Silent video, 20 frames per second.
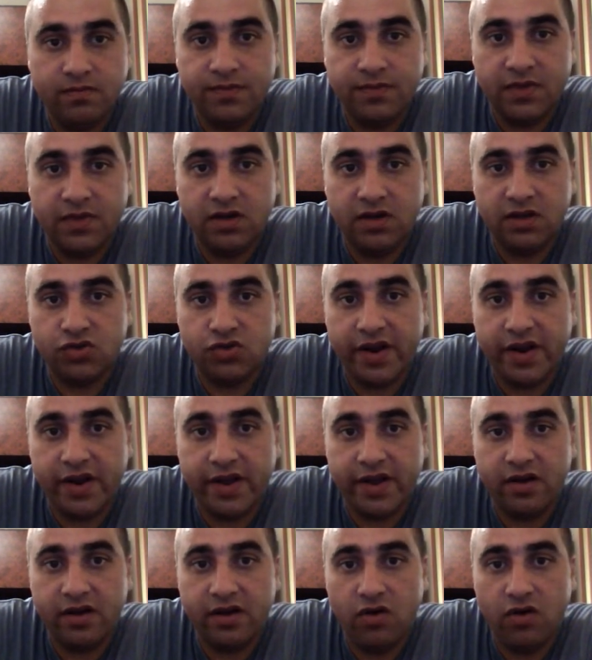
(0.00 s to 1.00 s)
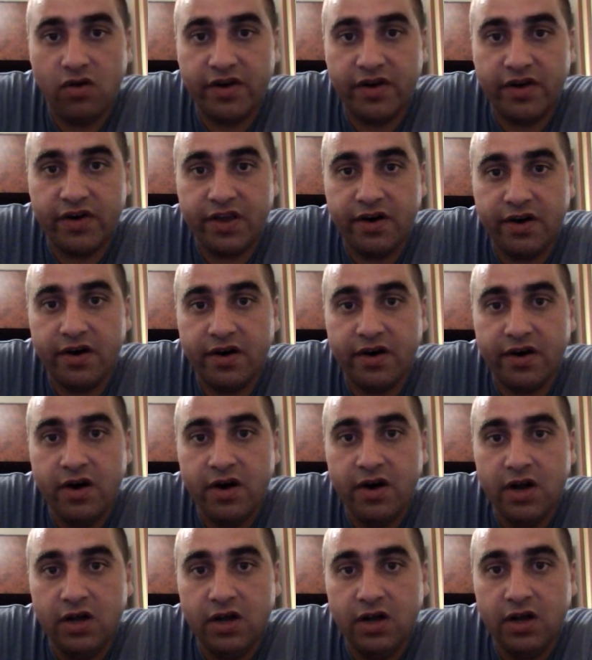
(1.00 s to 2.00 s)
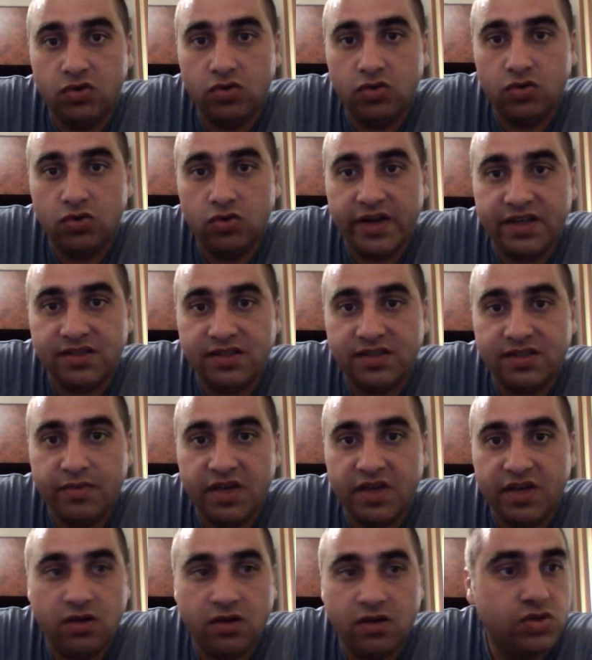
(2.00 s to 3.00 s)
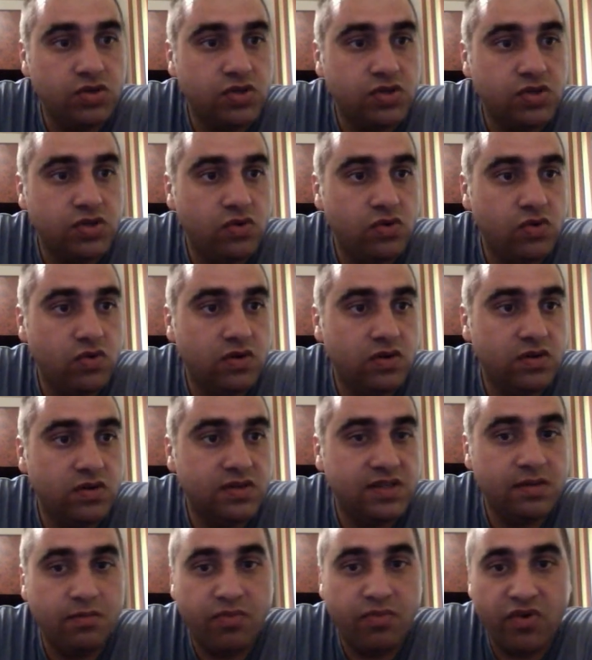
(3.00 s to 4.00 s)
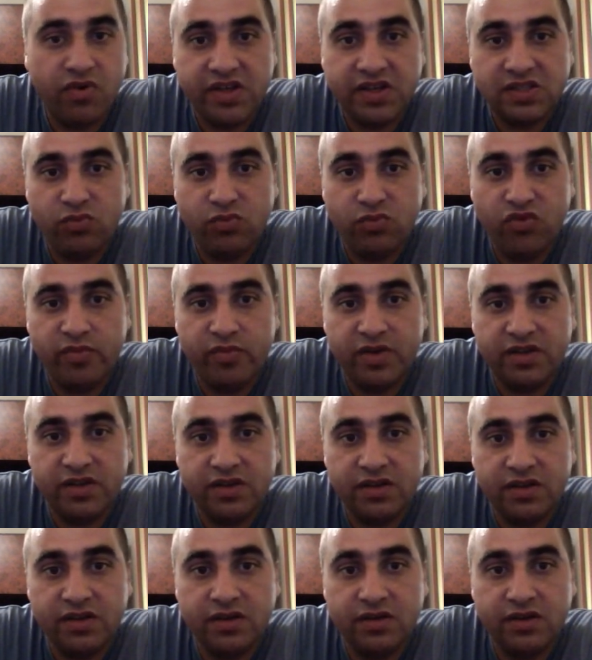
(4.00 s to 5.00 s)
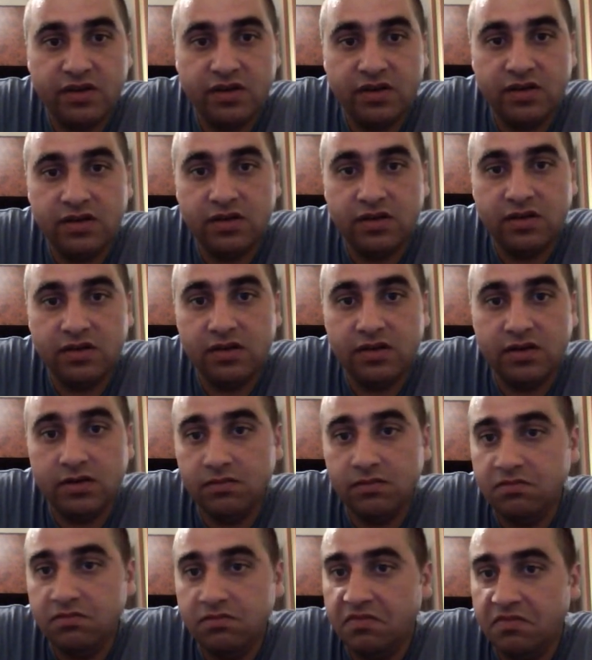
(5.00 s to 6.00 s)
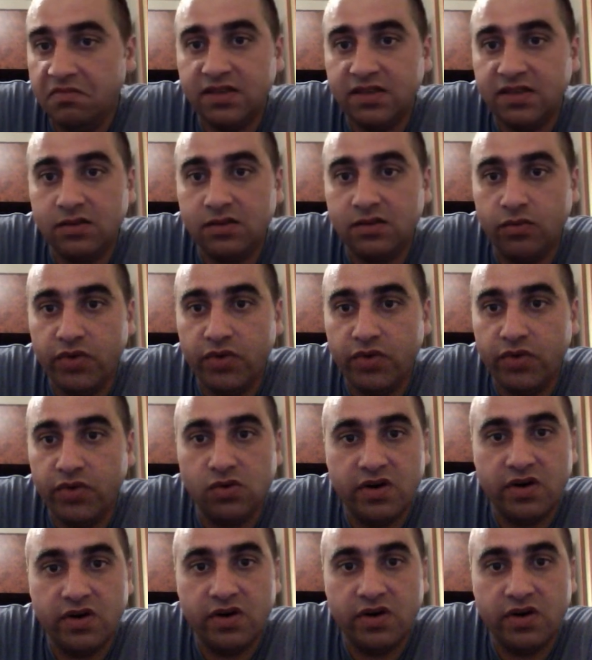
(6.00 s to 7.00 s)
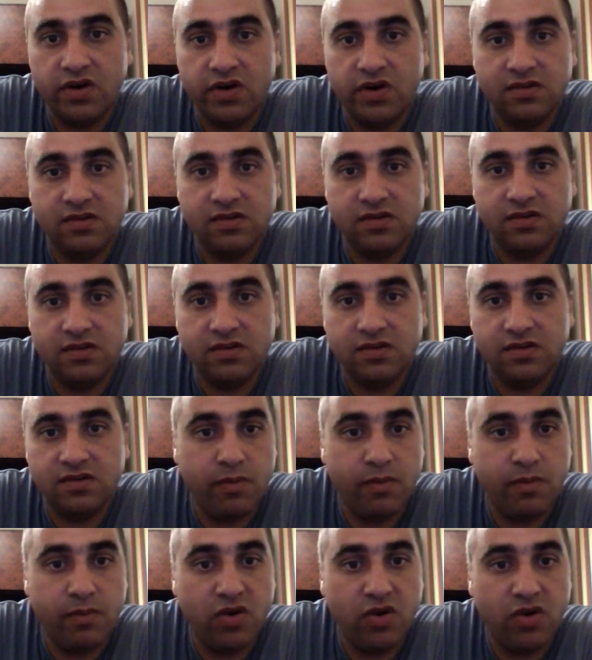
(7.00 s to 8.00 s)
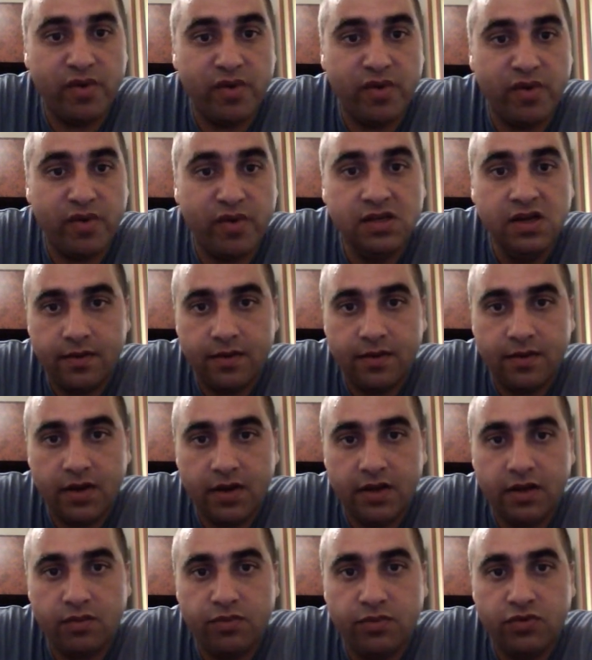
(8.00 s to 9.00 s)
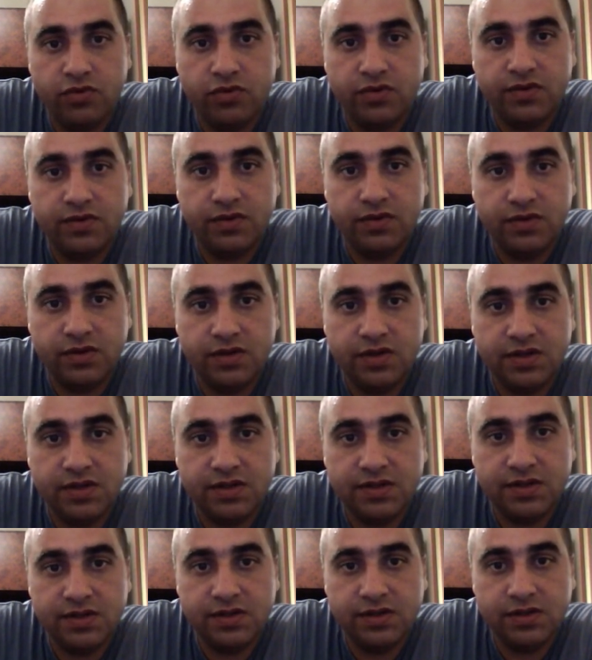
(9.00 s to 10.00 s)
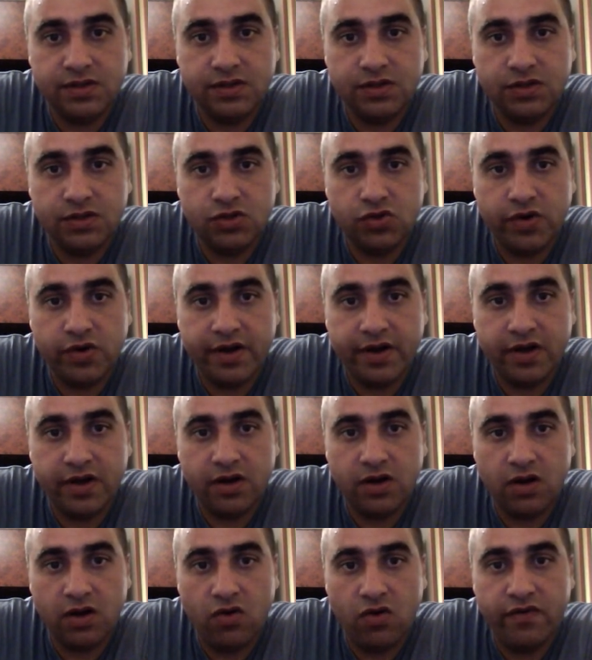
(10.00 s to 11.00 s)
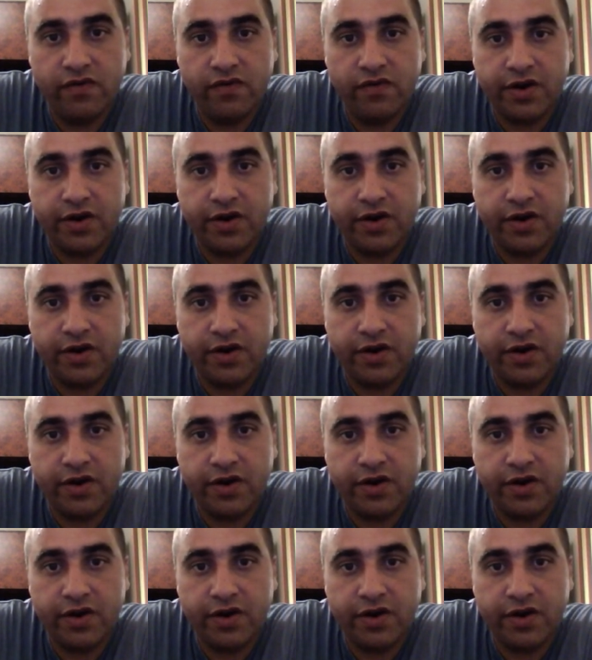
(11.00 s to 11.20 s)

a triangle over here to estimate also some price movement in the next weeks or next couple of months. And I'll put this triangle over